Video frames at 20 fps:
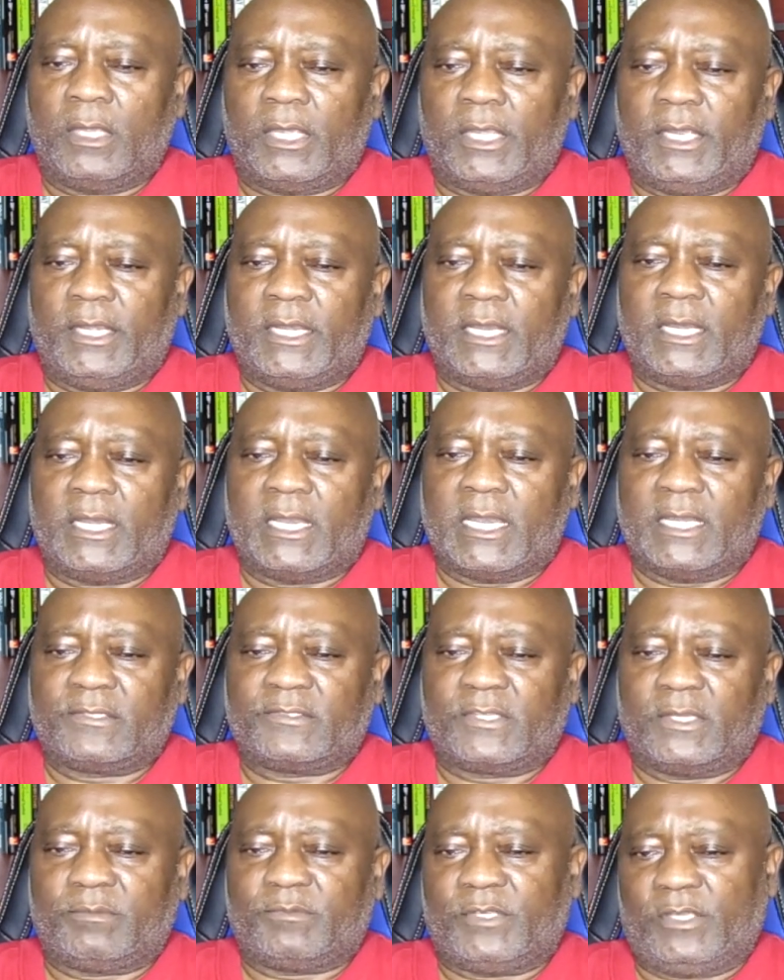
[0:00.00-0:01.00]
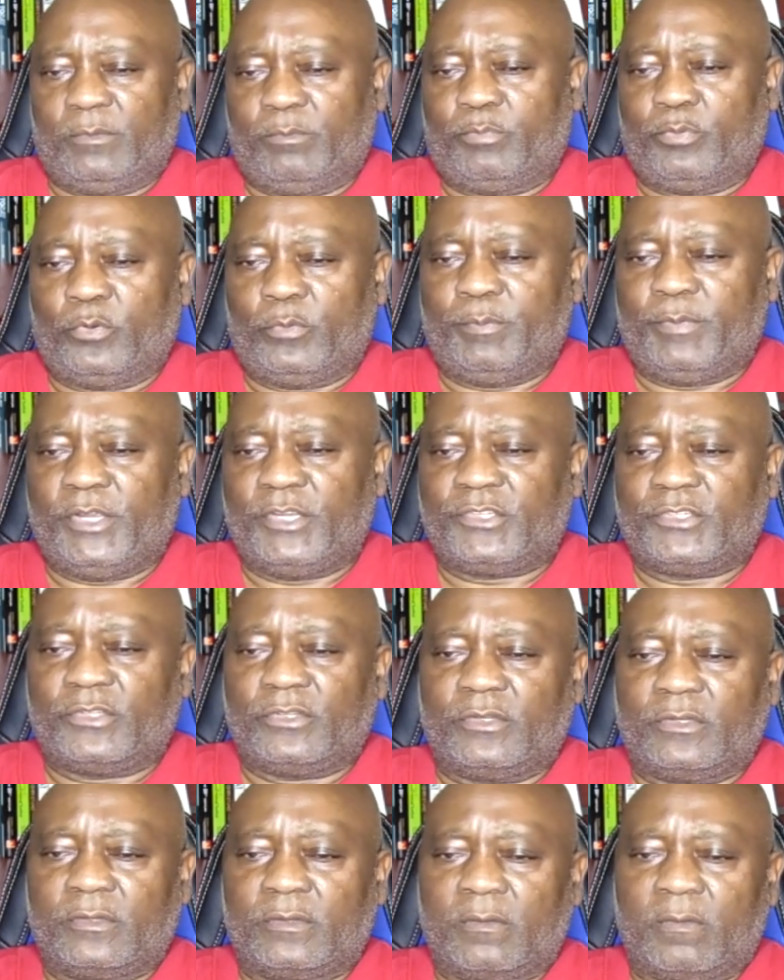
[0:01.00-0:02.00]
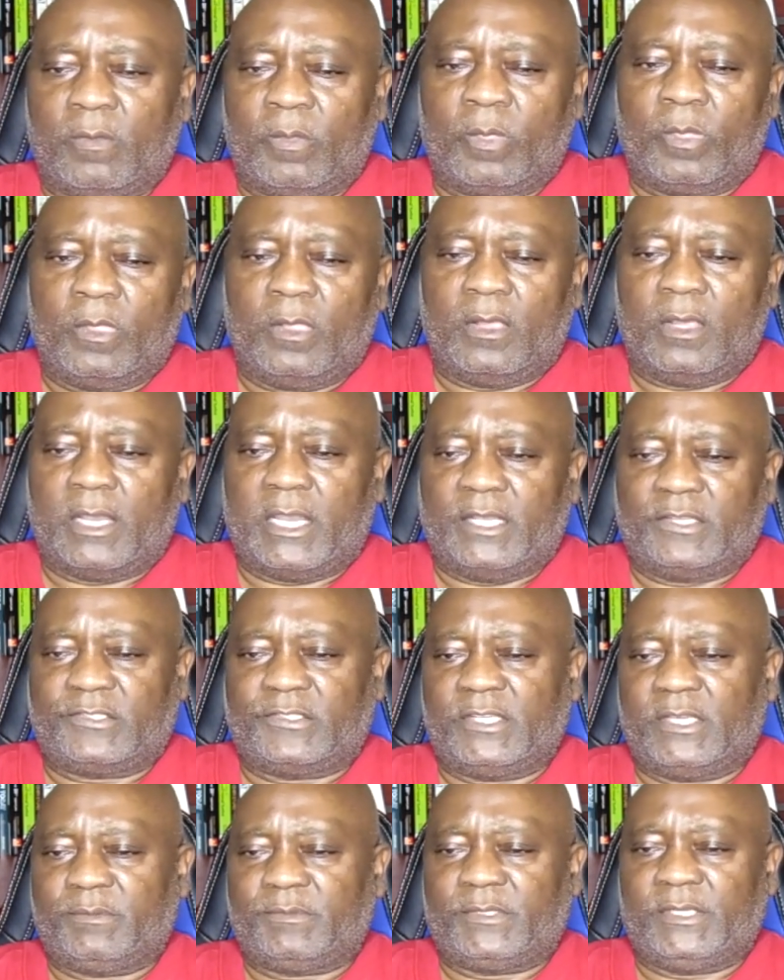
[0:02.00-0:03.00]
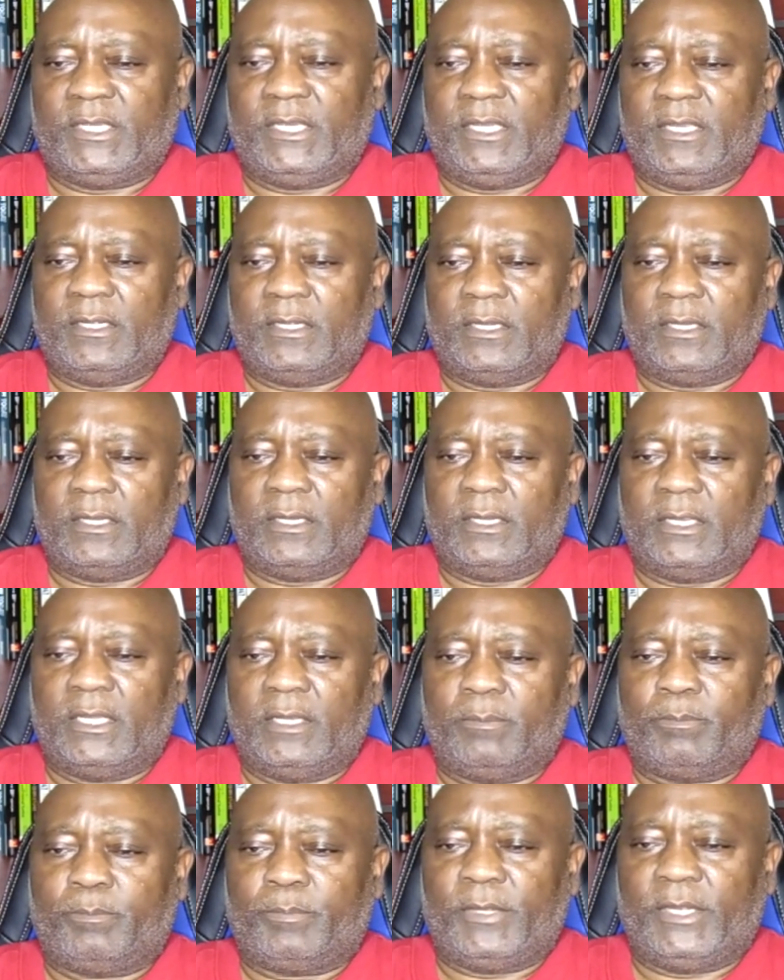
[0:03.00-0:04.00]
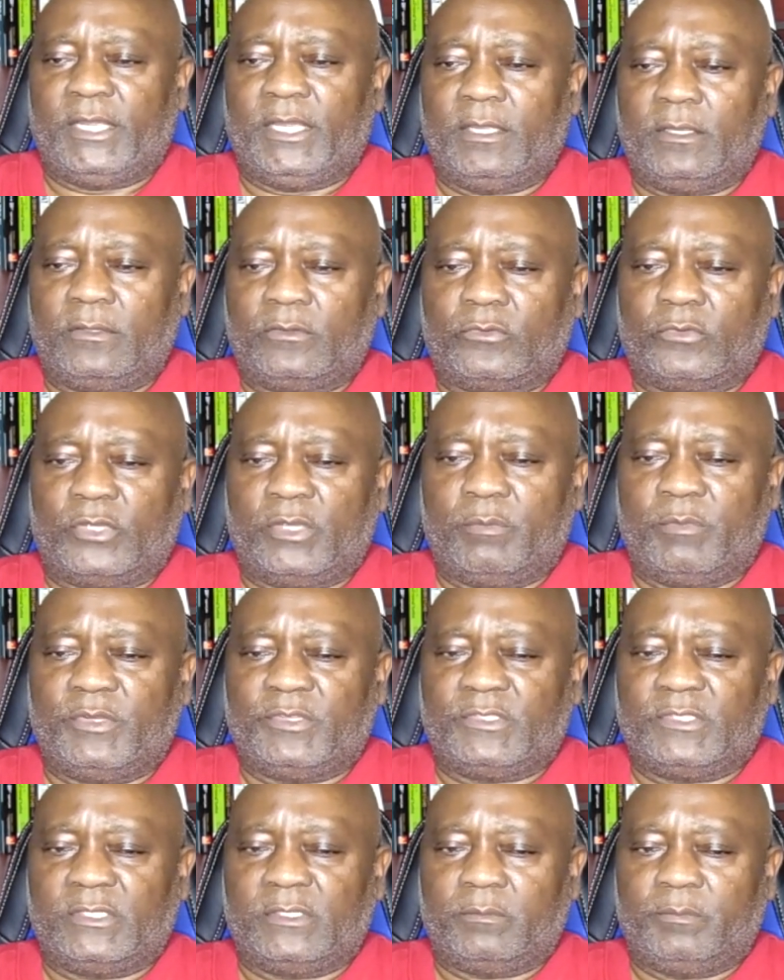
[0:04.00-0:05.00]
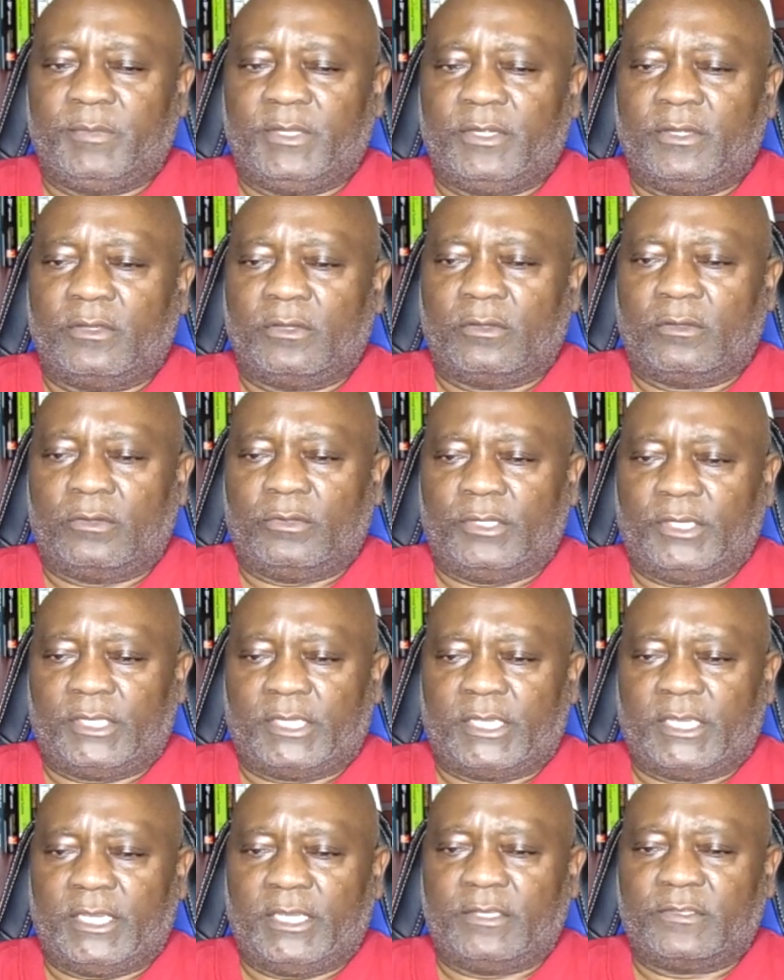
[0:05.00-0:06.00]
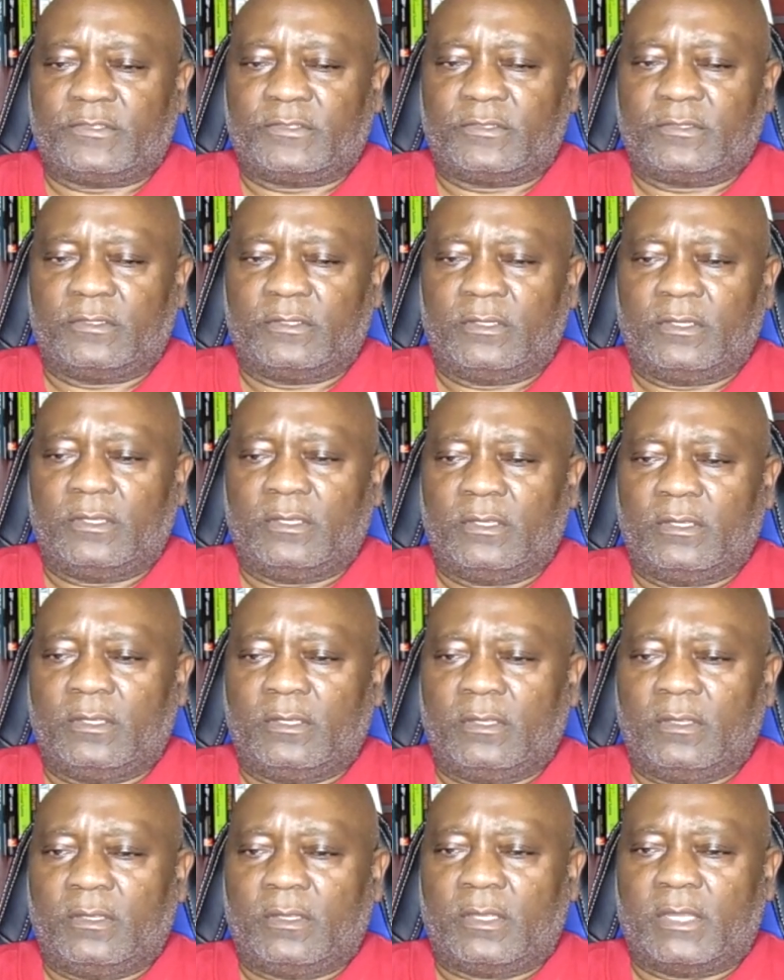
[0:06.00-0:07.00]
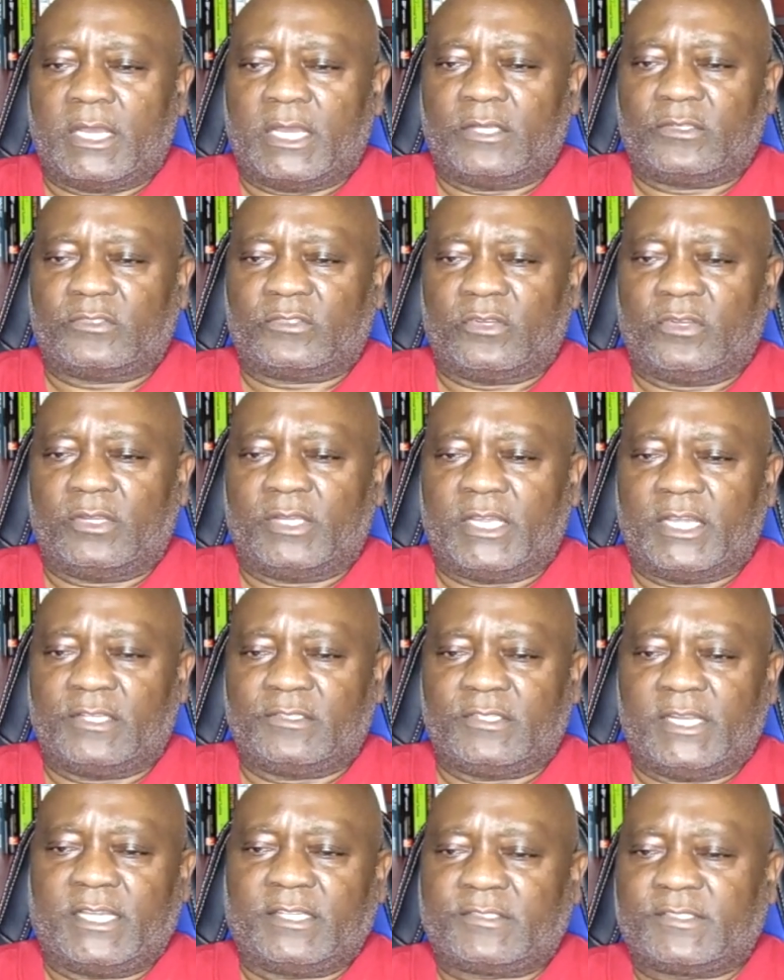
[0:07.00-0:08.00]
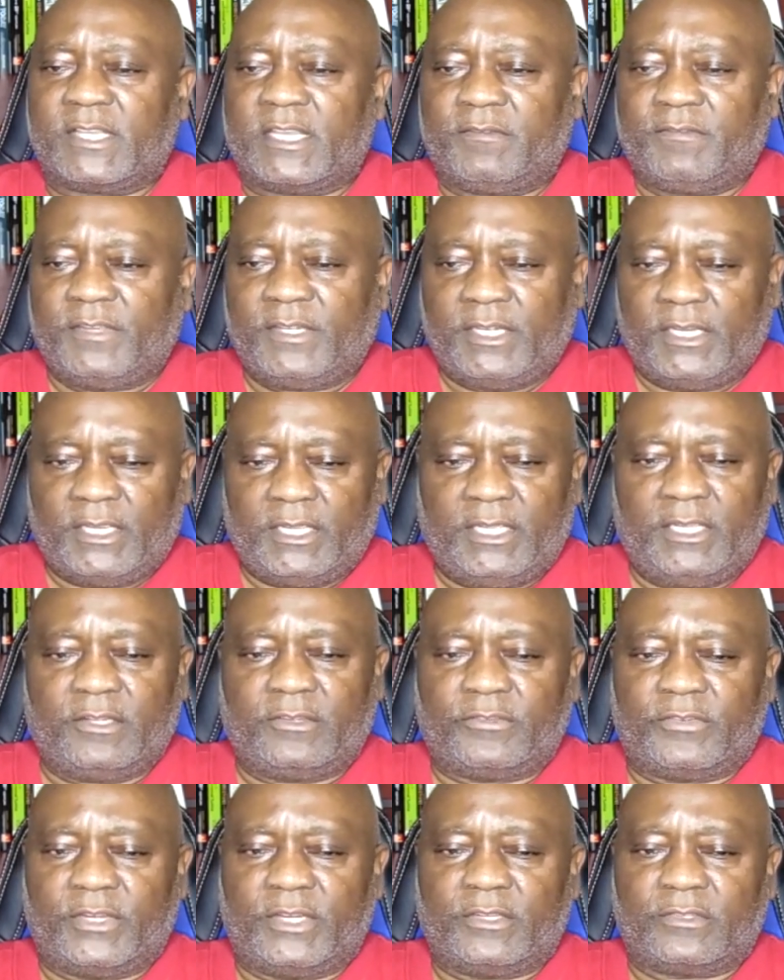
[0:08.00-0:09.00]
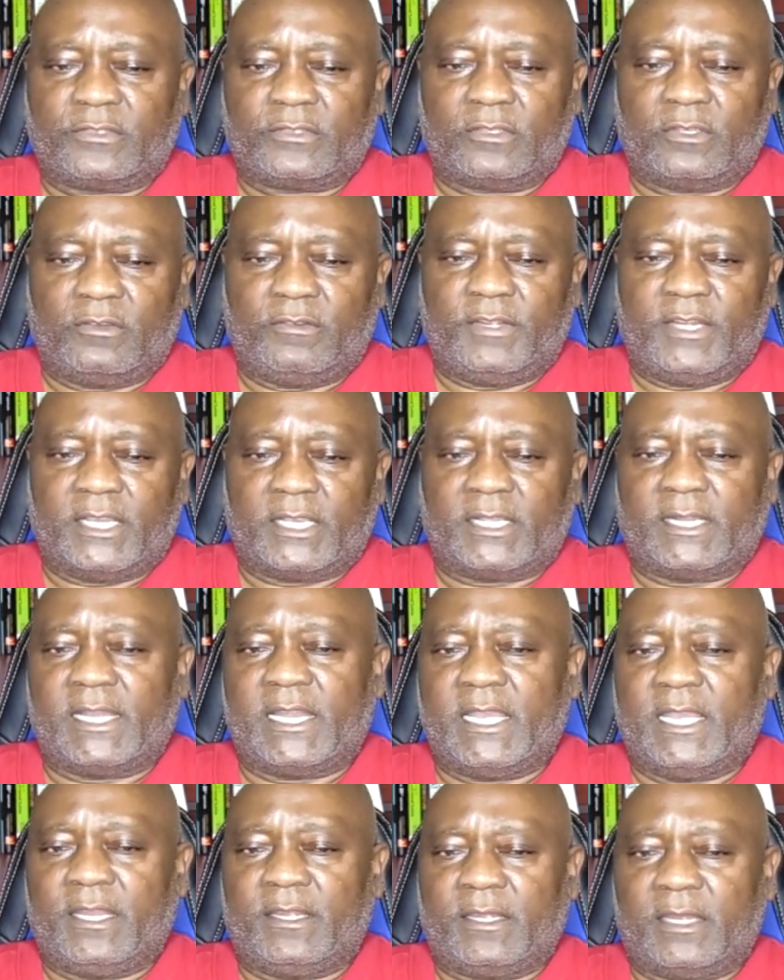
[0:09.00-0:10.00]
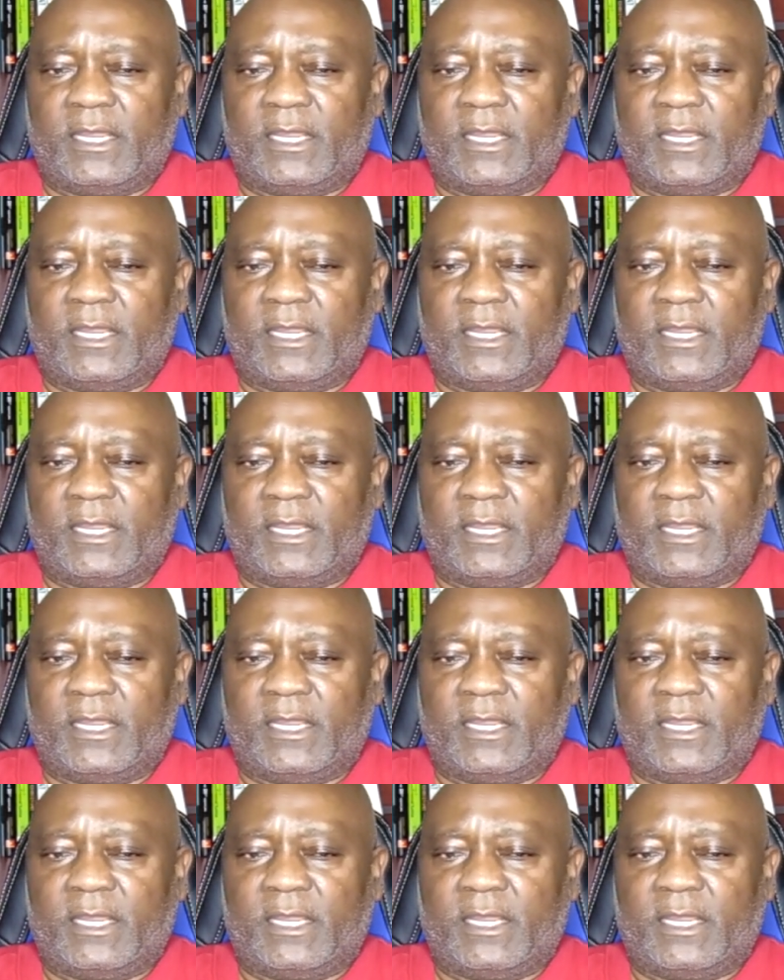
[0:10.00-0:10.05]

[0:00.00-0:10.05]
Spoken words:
Either accepting probation, accepting a plea to a misdemeanor on the case, as long as they are serving the interests of their client,